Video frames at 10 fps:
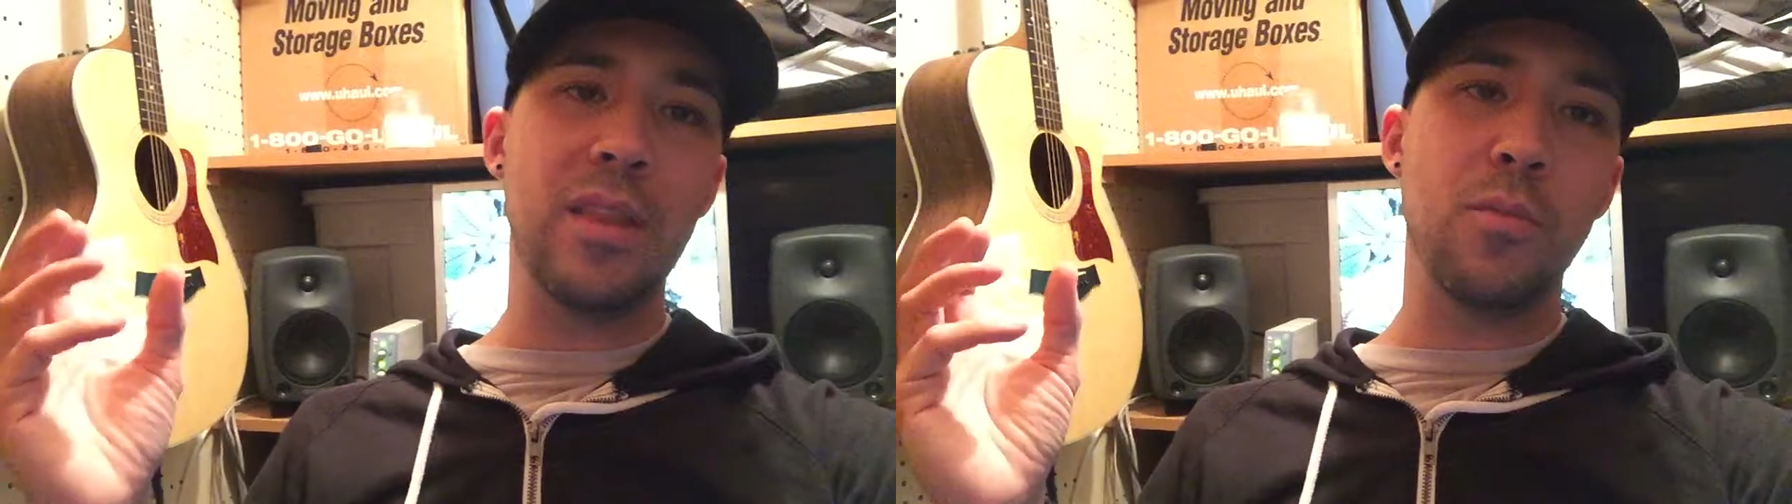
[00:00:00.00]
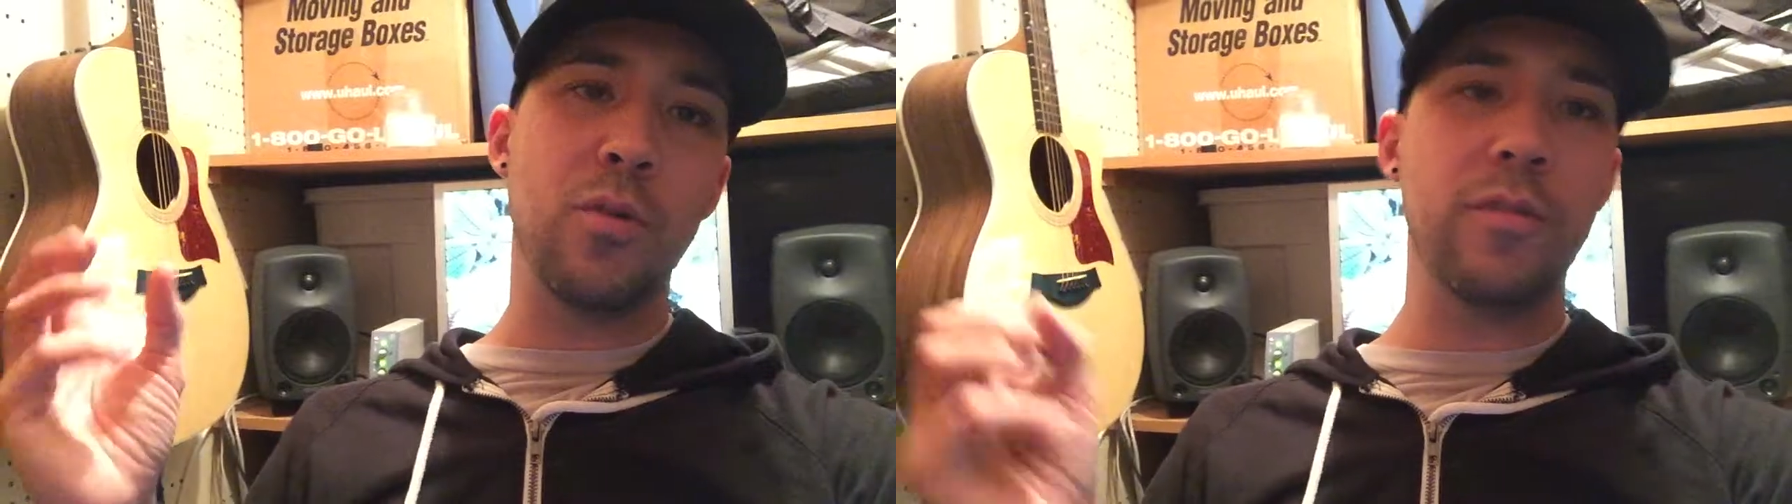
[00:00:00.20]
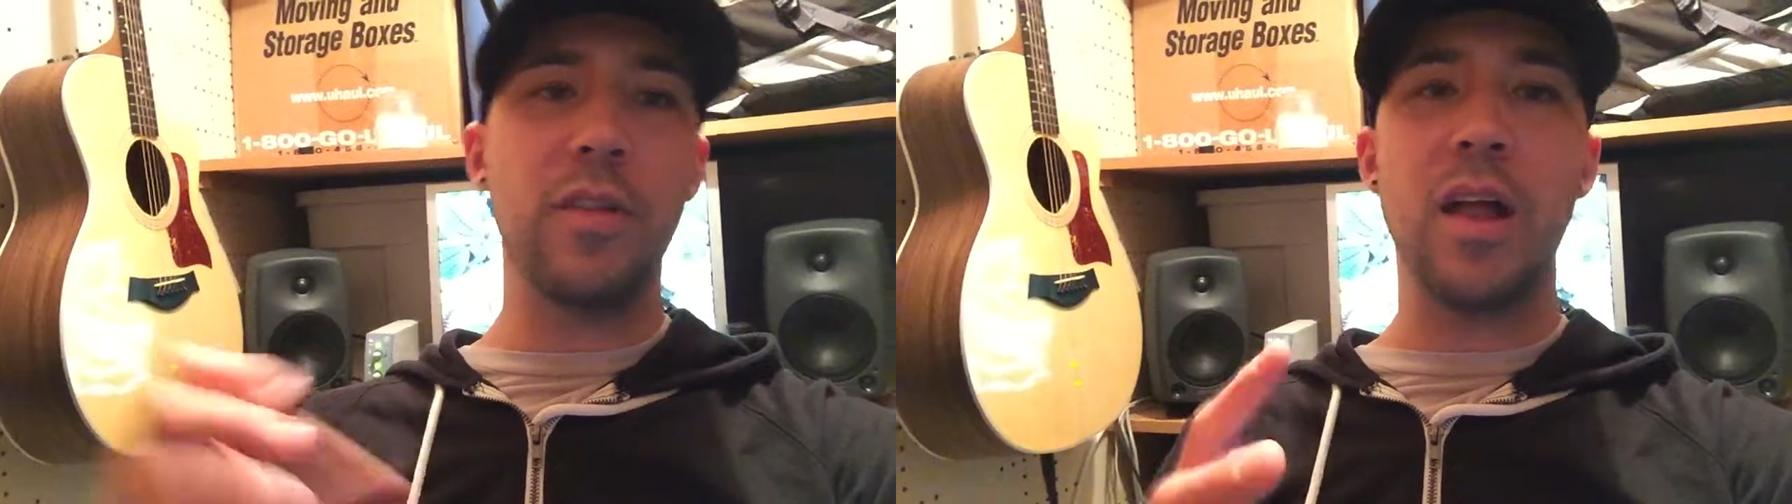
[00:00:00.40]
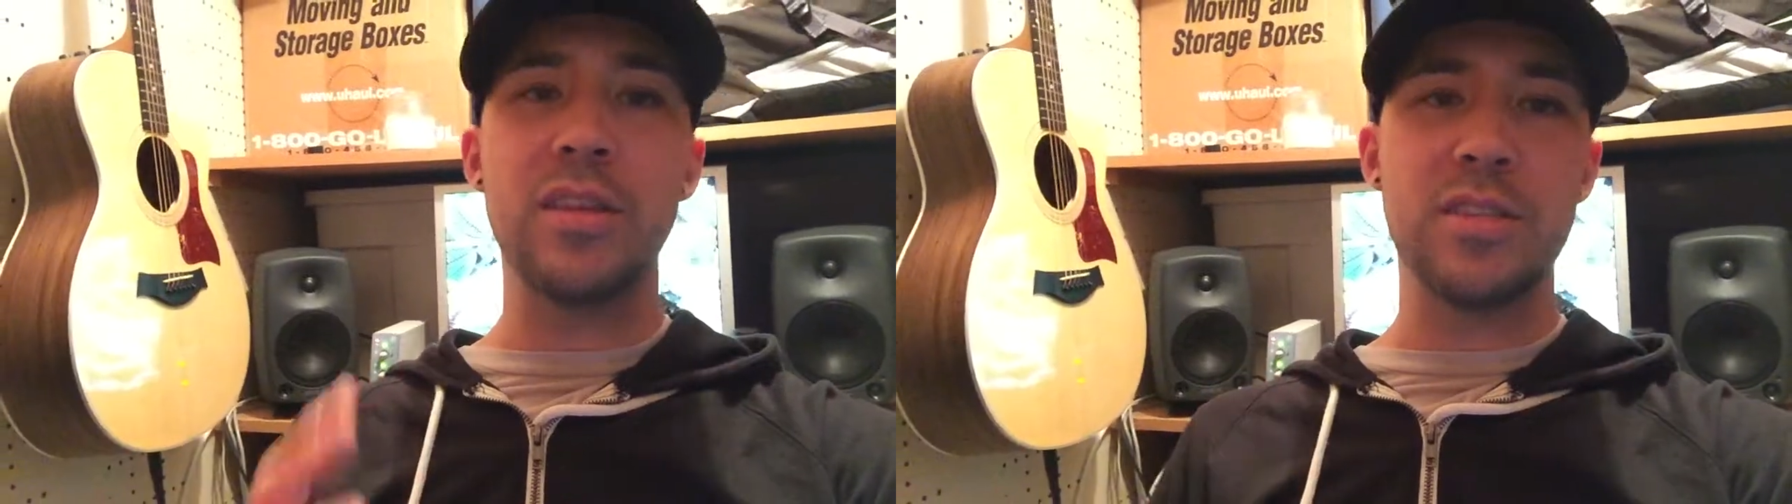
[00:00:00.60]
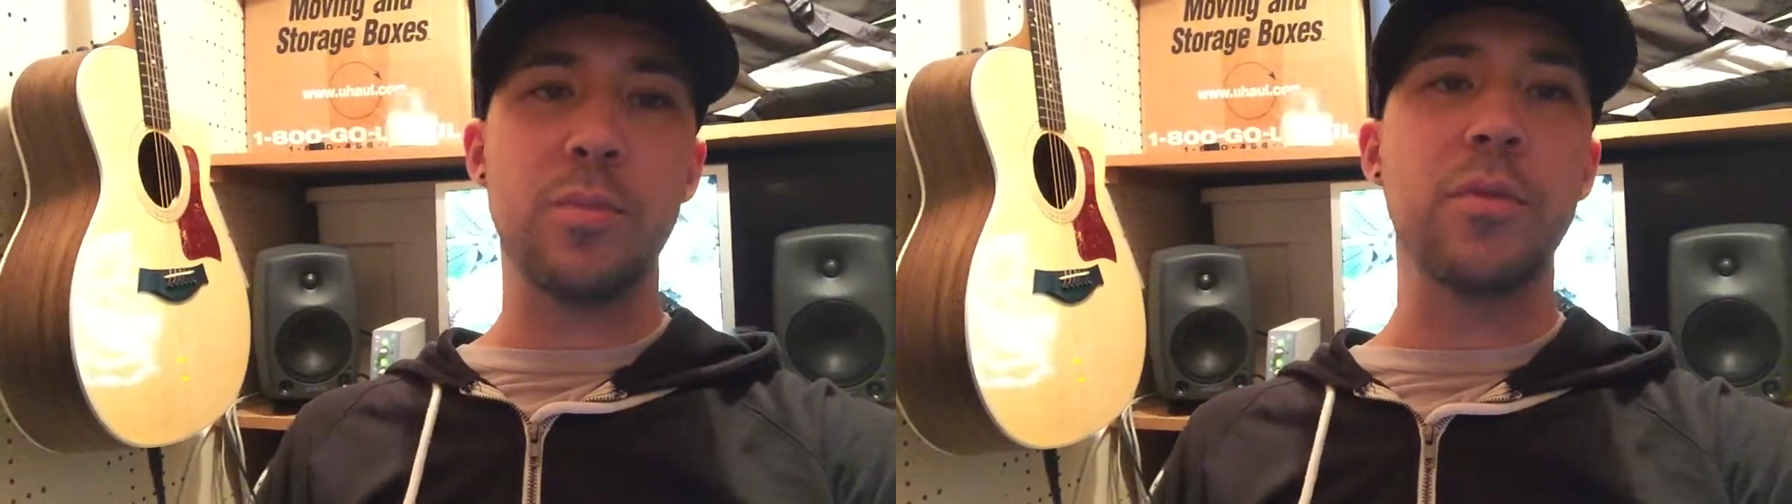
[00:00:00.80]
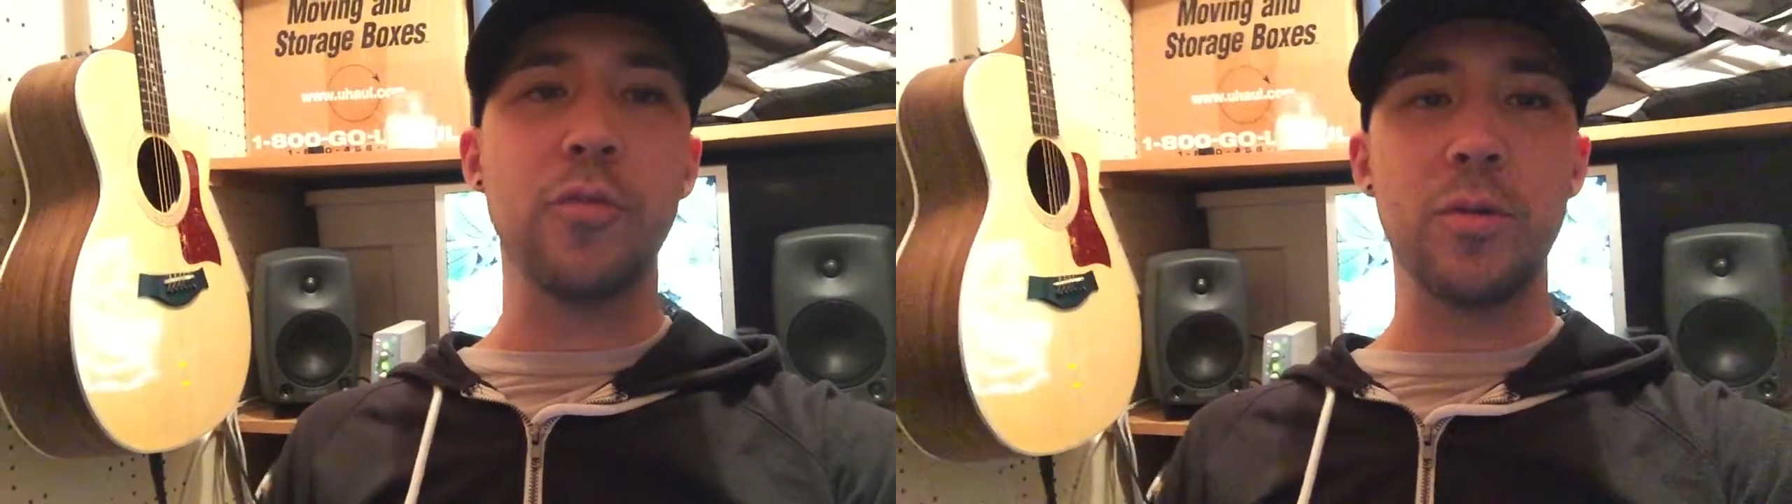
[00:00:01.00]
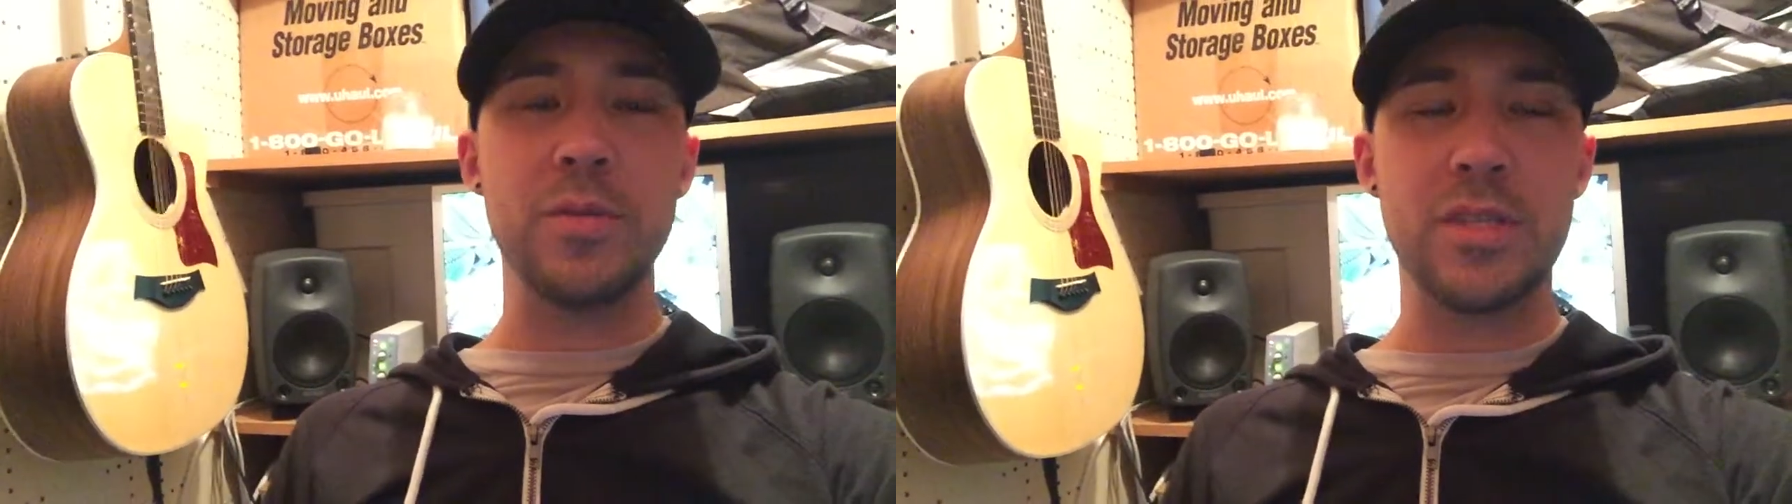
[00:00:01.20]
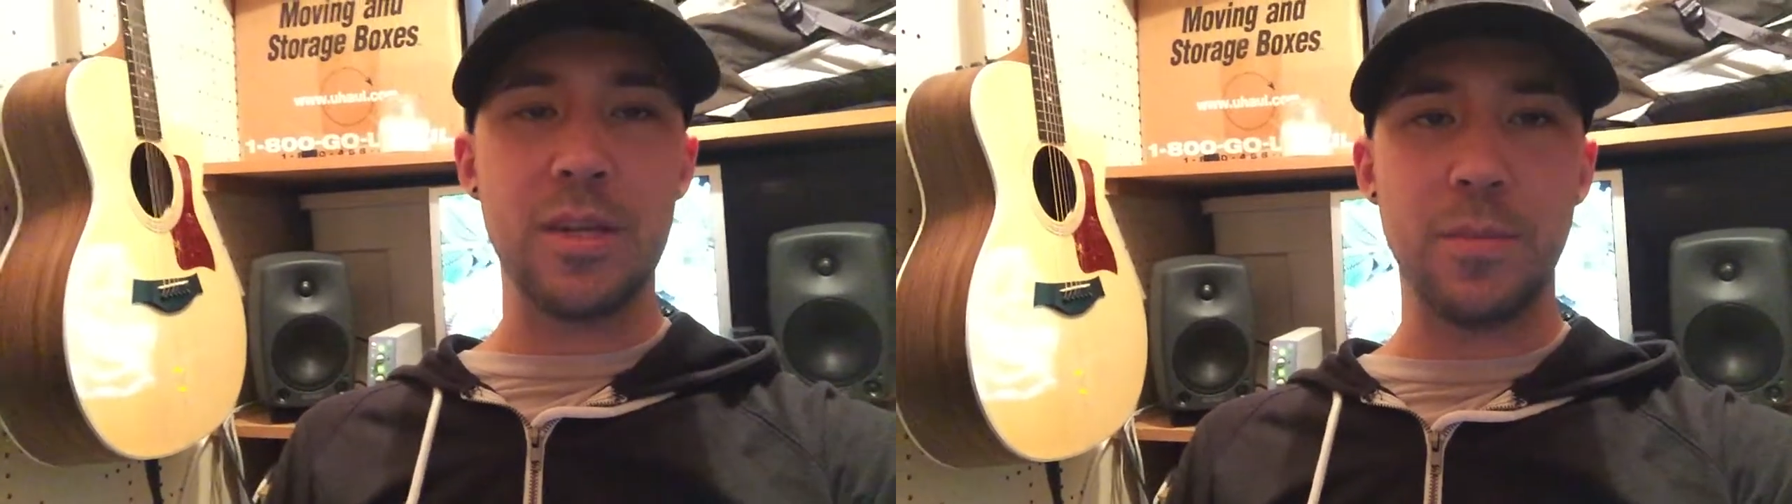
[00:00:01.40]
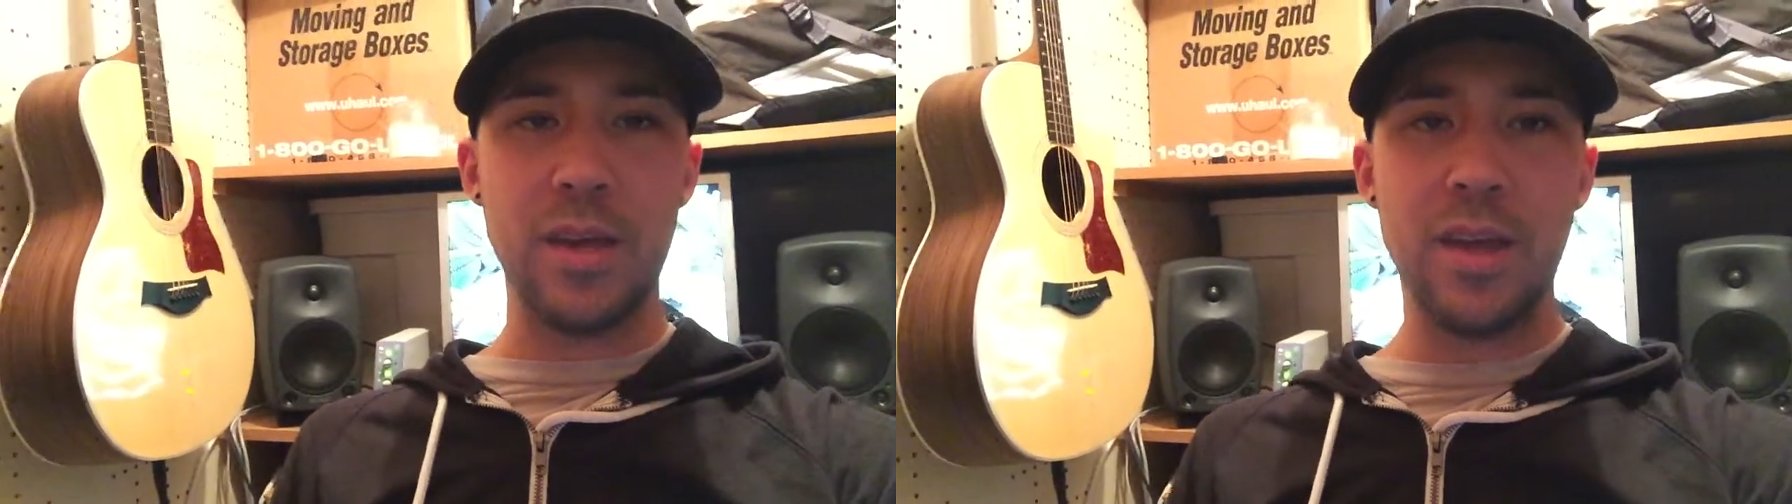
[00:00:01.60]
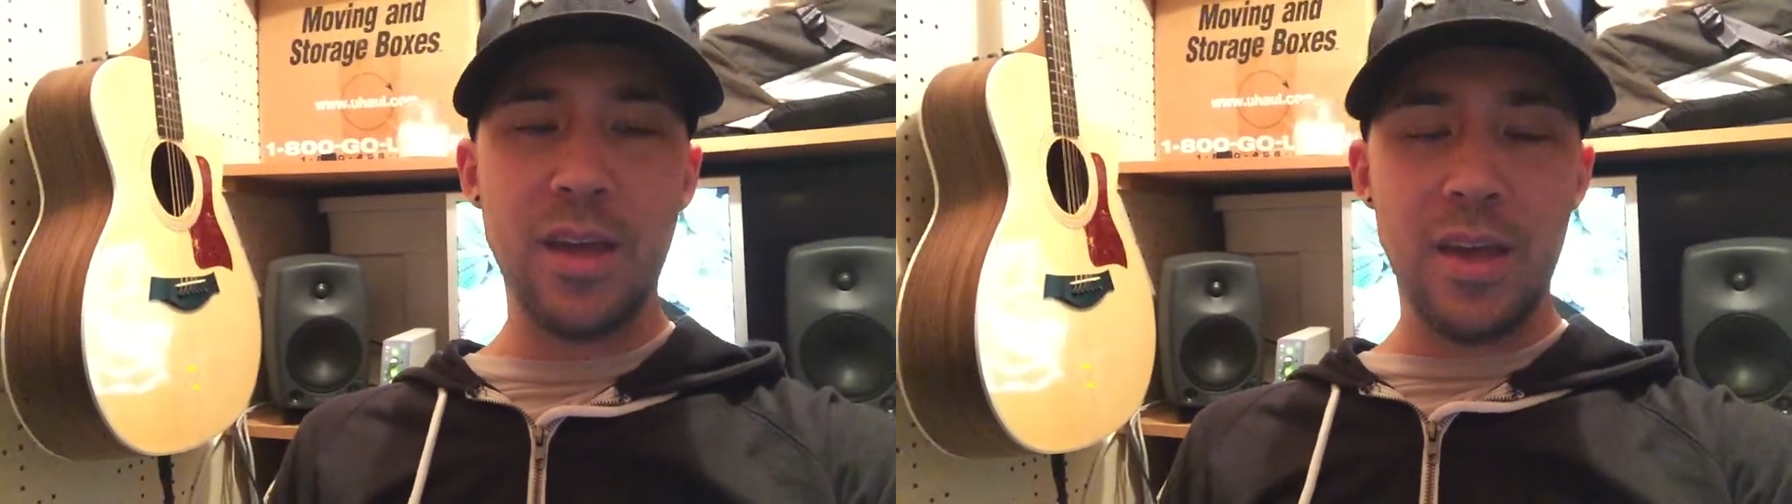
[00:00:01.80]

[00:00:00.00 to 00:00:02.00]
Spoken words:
and the more flawless their performance is going to be.